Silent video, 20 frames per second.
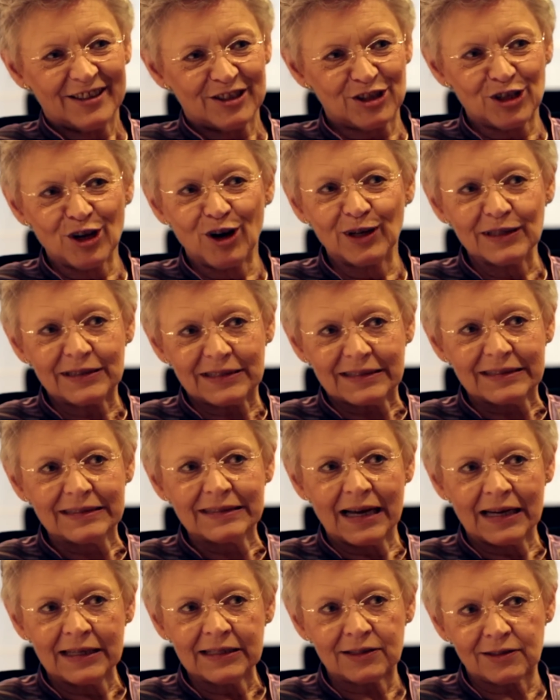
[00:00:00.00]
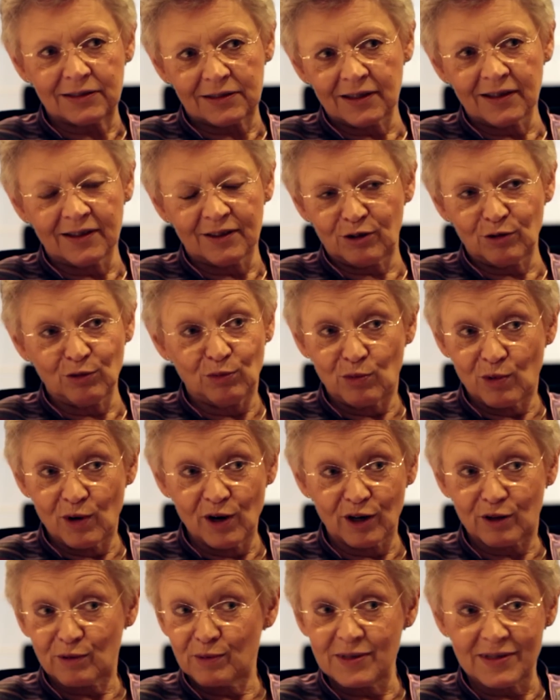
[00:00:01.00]
so it's nice uh, to
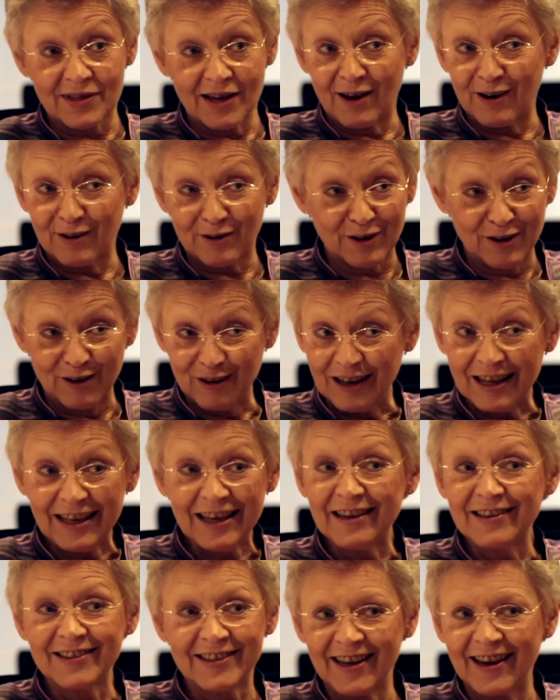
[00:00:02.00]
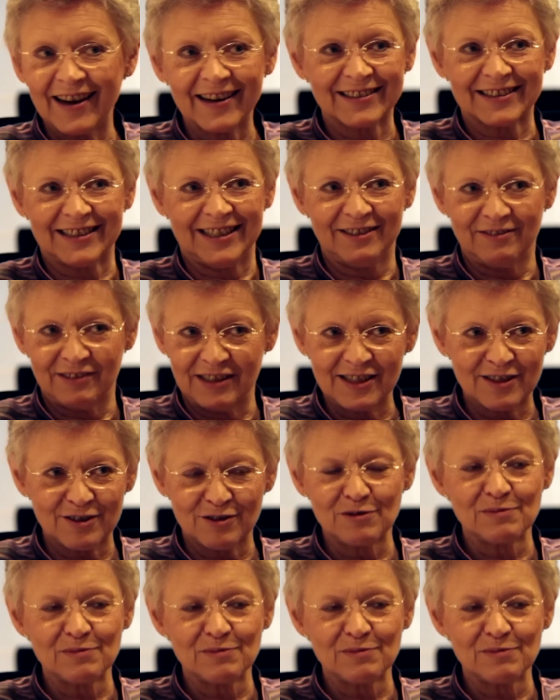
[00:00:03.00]
work with our colleagues, the activists,